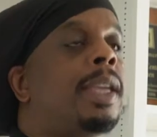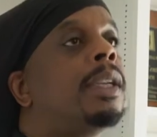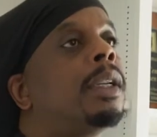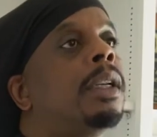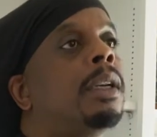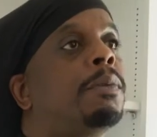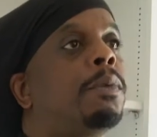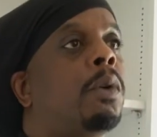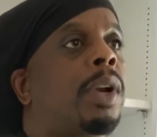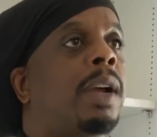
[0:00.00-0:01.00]
he could
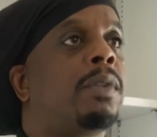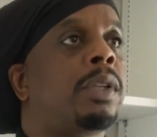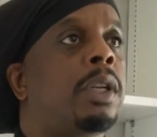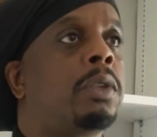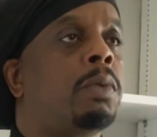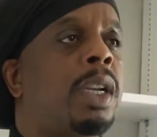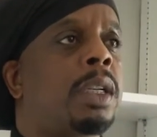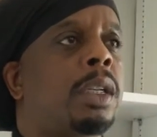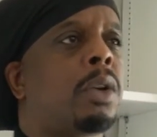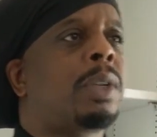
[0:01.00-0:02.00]
for whatever situation.
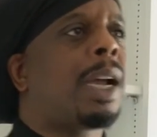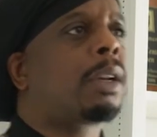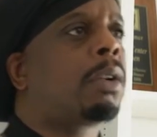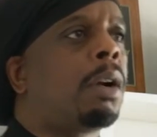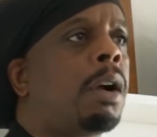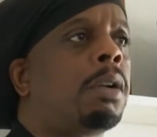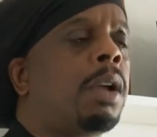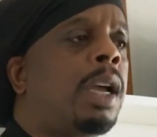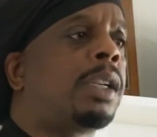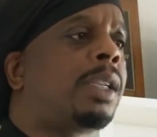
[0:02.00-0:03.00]
So Dr. Carter
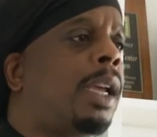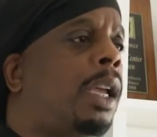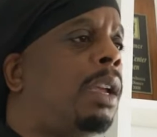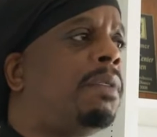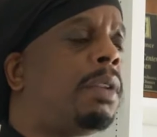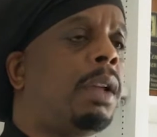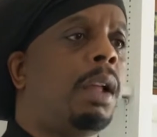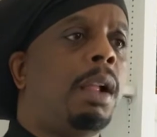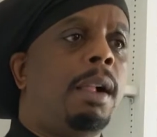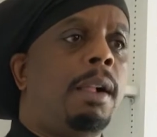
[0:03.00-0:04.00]
has saved
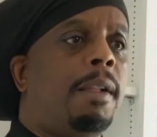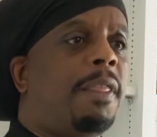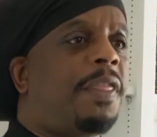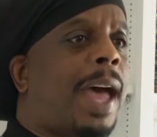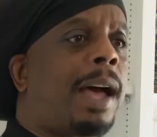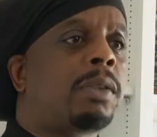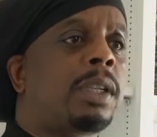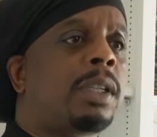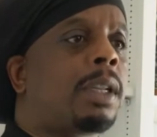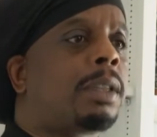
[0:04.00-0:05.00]

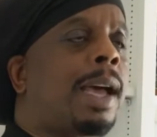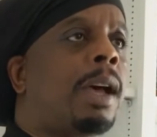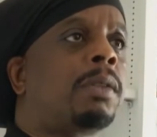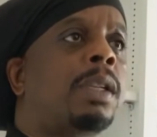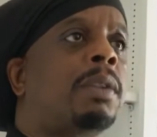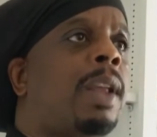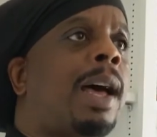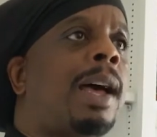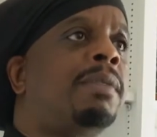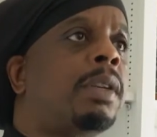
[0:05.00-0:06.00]
thousands and thousands of
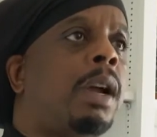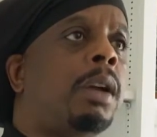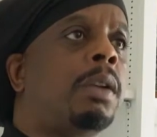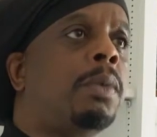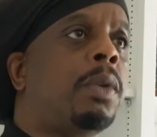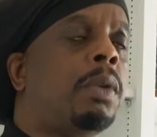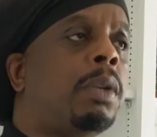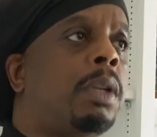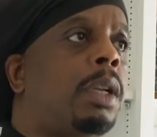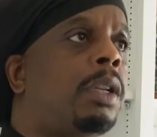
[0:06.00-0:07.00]
lives in our
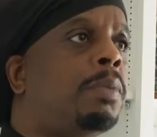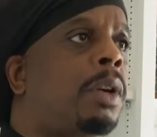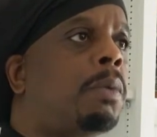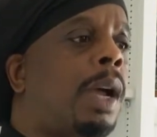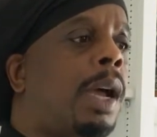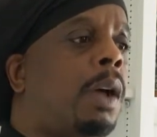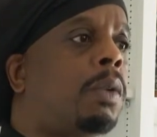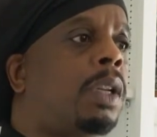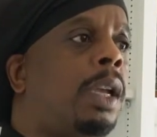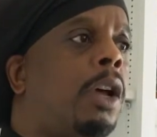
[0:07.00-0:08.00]
community. He's been around
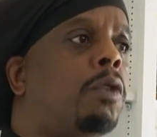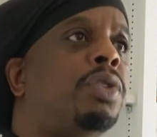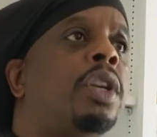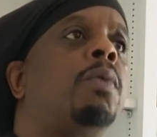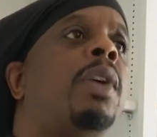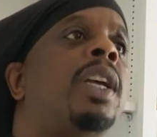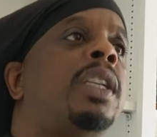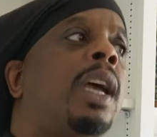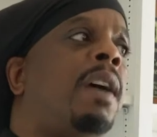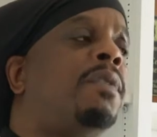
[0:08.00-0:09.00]
to help
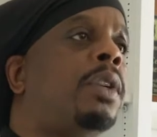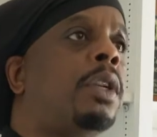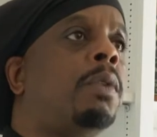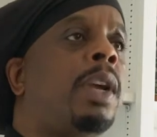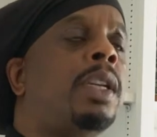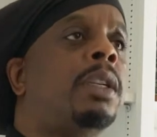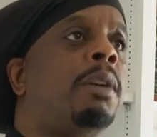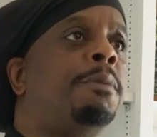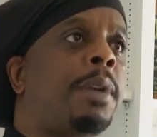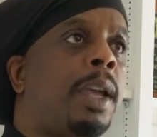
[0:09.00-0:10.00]
generation after generation of
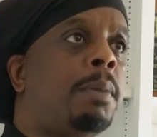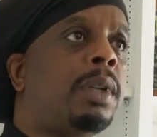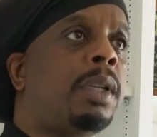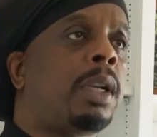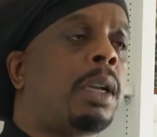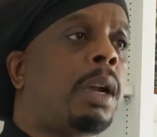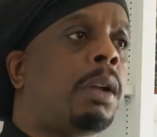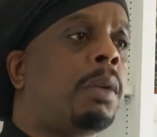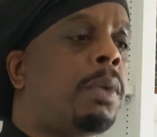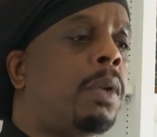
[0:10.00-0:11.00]
families in our
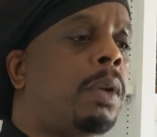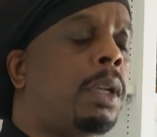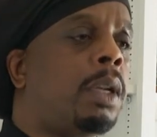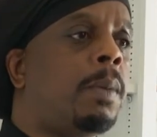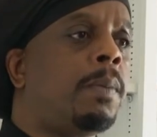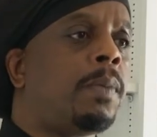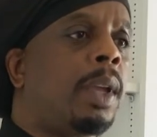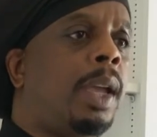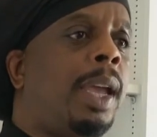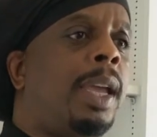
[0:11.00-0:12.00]
community.
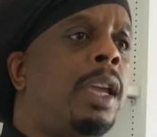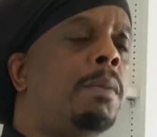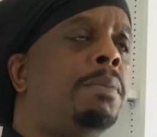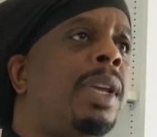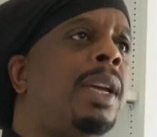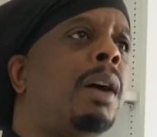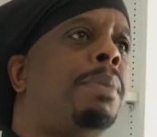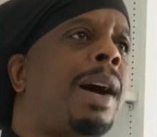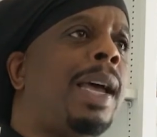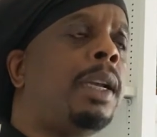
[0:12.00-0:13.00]
And him being a
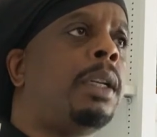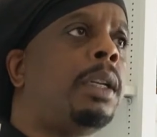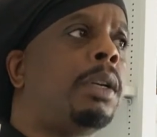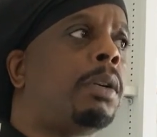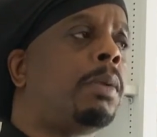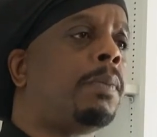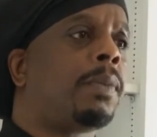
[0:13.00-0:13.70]
pioneer